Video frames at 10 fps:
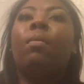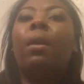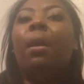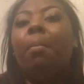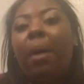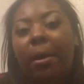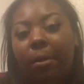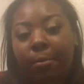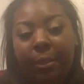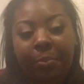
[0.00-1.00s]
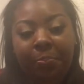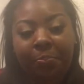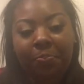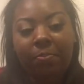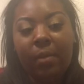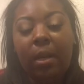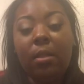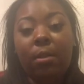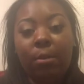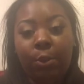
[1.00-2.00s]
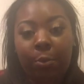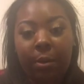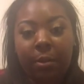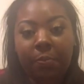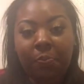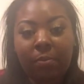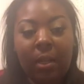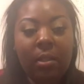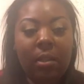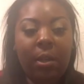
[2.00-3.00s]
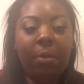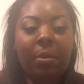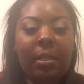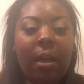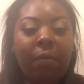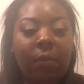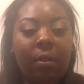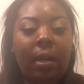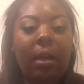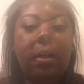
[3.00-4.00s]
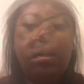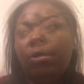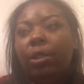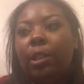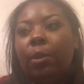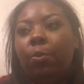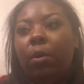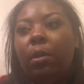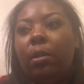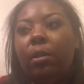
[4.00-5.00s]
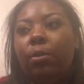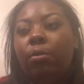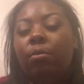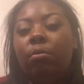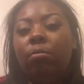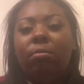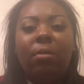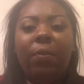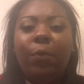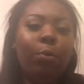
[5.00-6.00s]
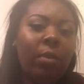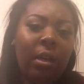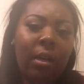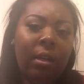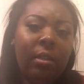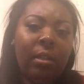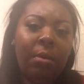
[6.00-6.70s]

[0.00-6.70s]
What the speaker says: in my career, as a social worker, as a therapist, I feel like children just want a few things. It